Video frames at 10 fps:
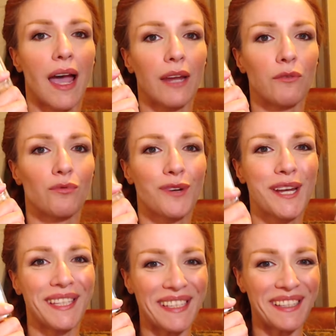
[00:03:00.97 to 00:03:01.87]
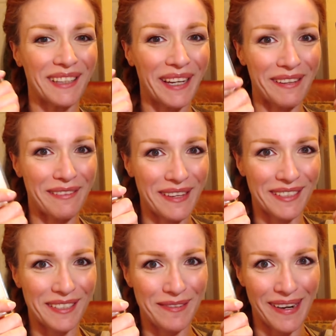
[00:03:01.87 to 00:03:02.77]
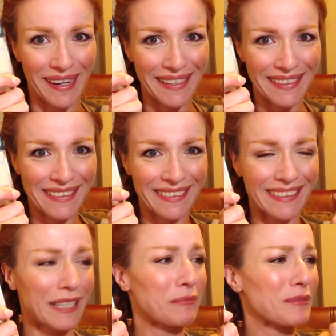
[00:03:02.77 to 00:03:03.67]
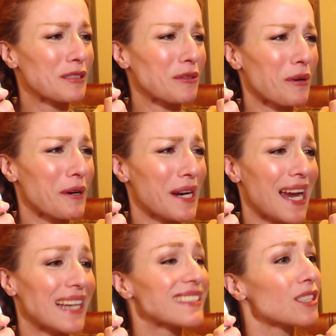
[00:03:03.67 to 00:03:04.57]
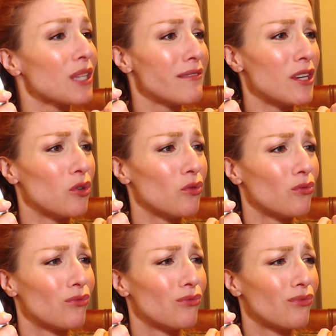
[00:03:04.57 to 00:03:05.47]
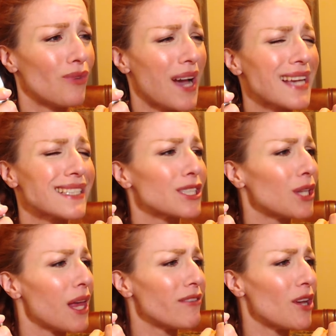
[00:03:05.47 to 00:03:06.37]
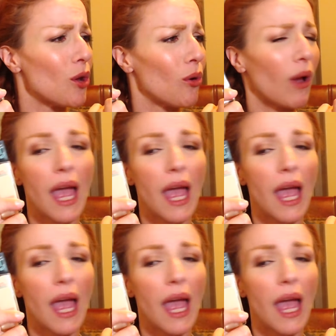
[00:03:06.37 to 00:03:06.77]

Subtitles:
I really like this, you guys. I'm sorry, I still love you. I still love you.